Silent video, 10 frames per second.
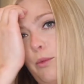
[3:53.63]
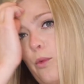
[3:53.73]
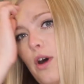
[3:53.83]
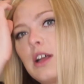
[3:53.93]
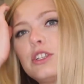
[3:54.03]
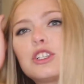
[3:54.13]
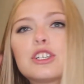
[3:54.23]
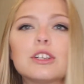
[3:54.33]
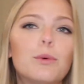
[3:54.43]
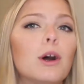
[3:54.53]

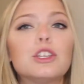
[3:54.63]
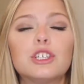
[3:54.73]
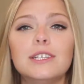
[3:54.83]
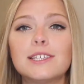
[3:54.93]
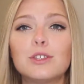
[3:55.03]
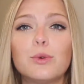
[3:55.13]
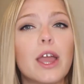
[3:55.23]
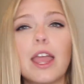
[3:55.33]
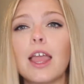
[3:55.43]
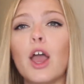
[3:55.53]
watch what she's
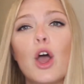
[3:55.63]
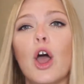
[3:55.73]
doing